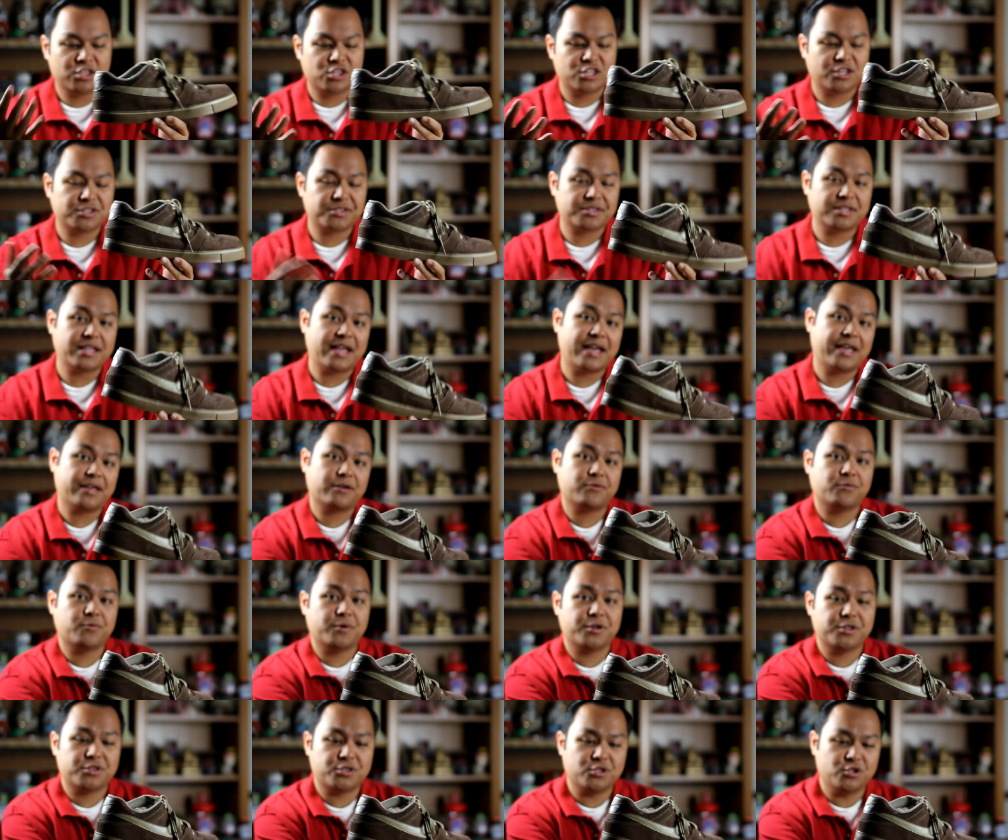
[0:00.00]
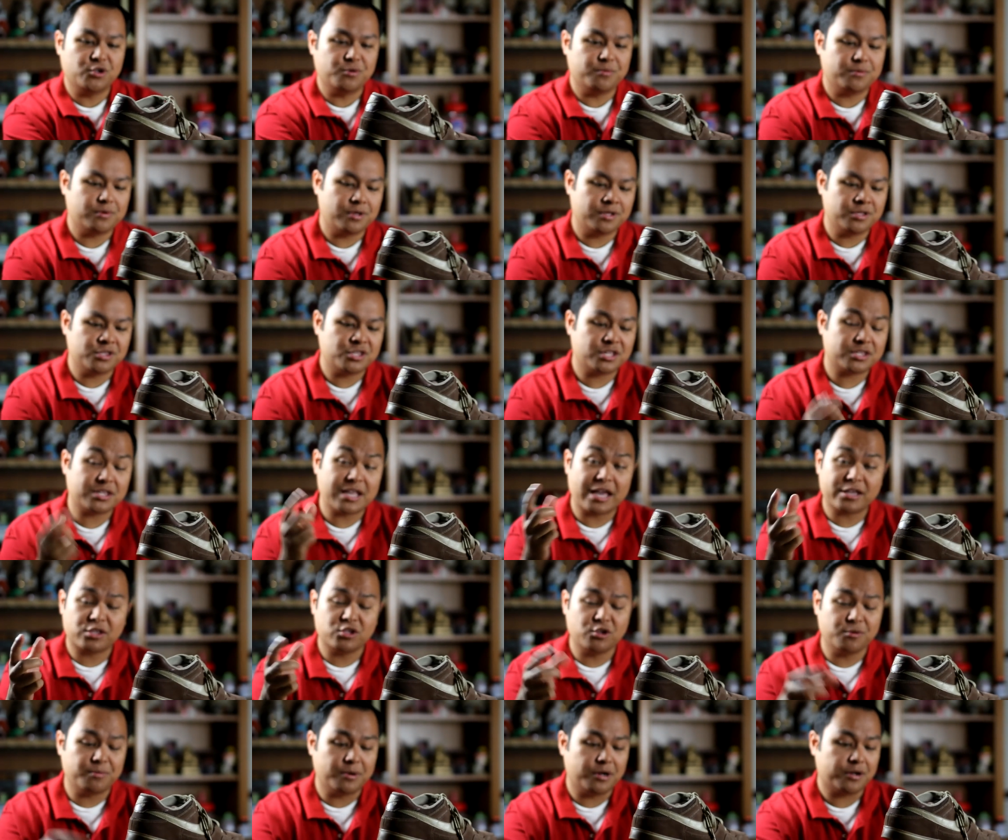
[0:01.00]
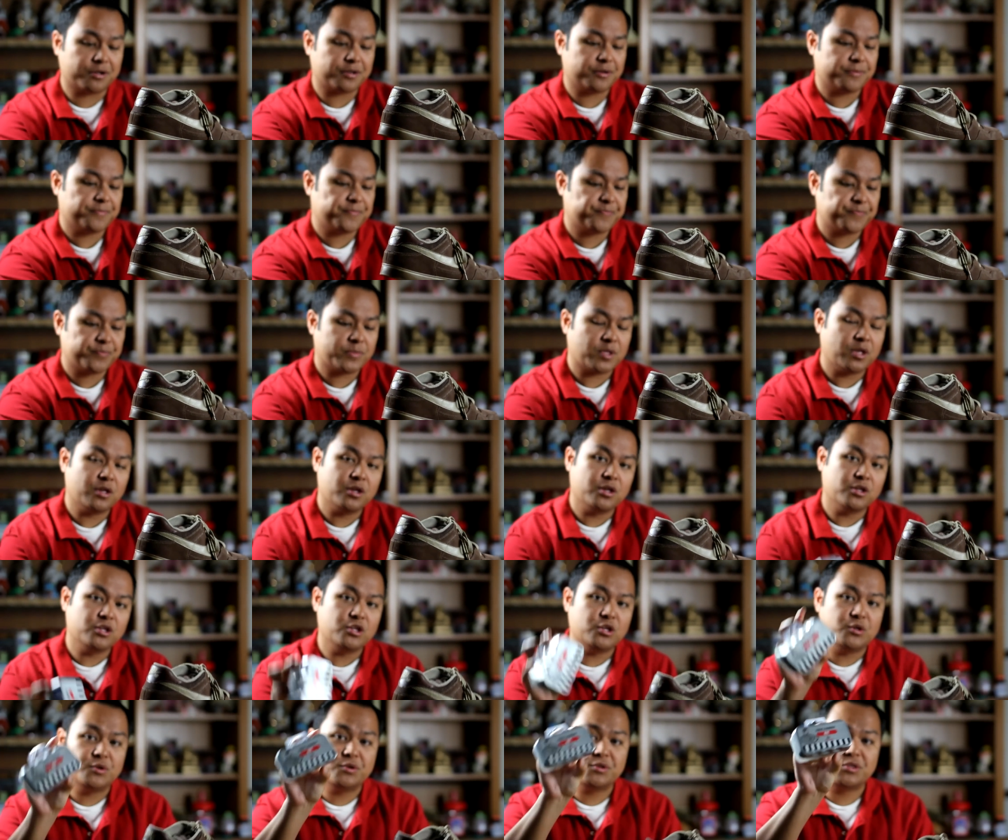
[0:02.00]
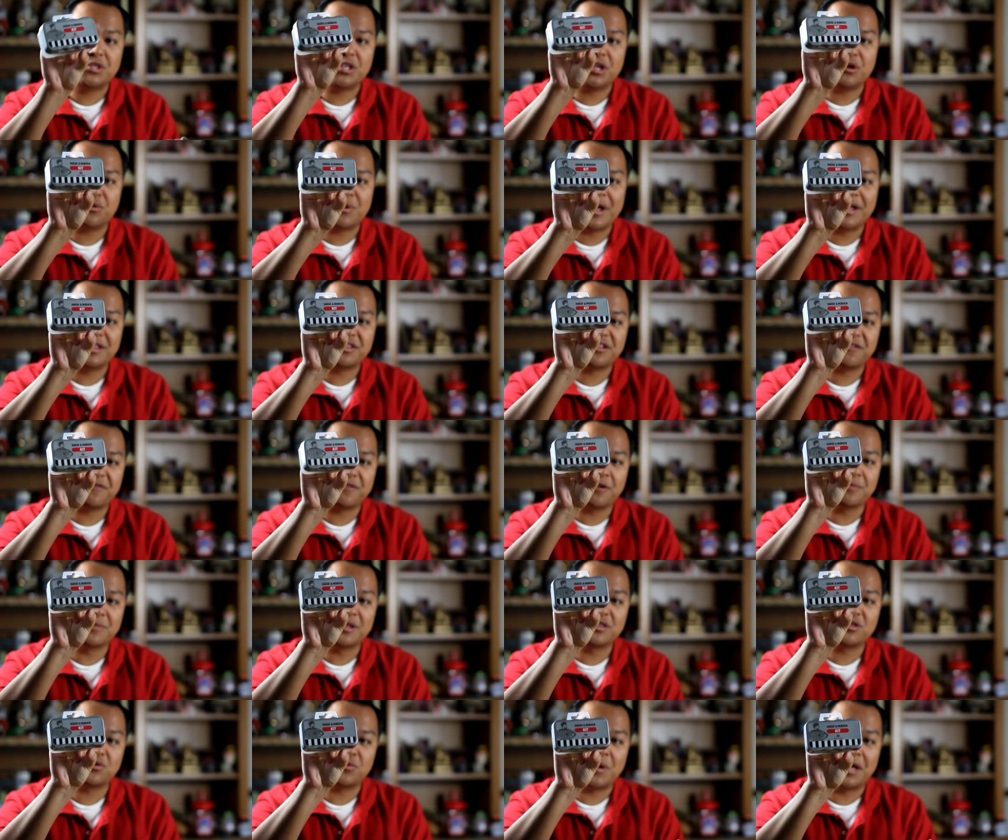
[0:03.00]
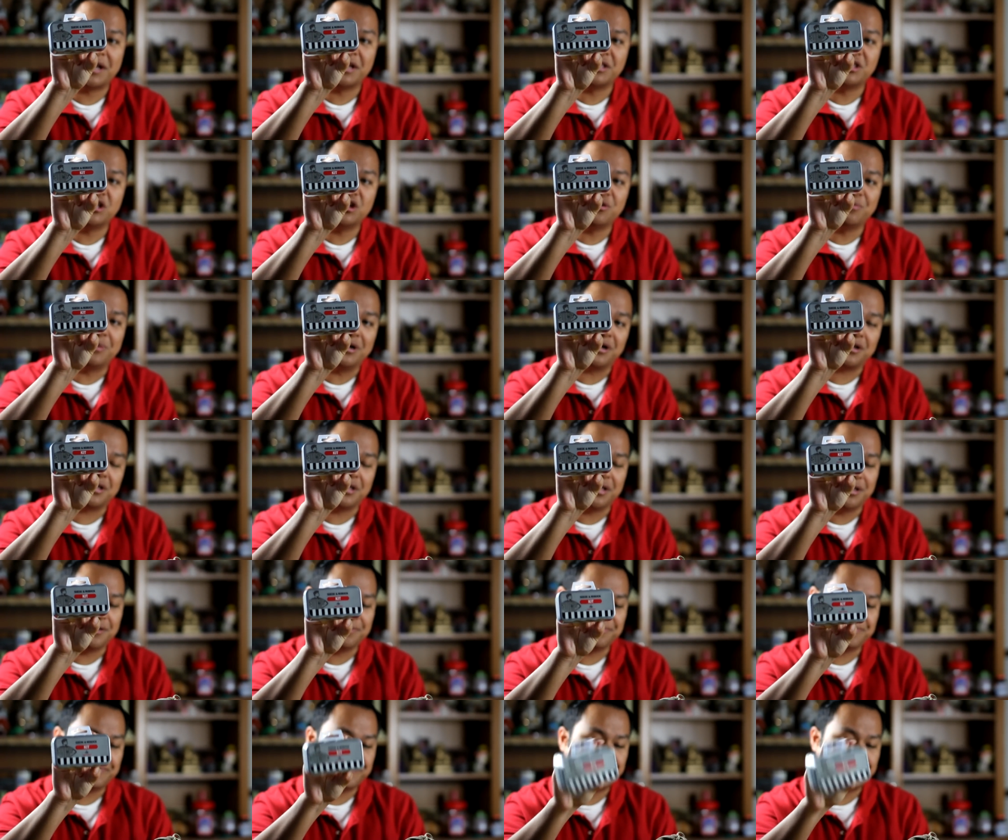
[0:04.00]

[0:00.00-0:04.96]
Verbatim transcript: just like with new and just like nubuck, use the eraser from the suede and nubuck kit.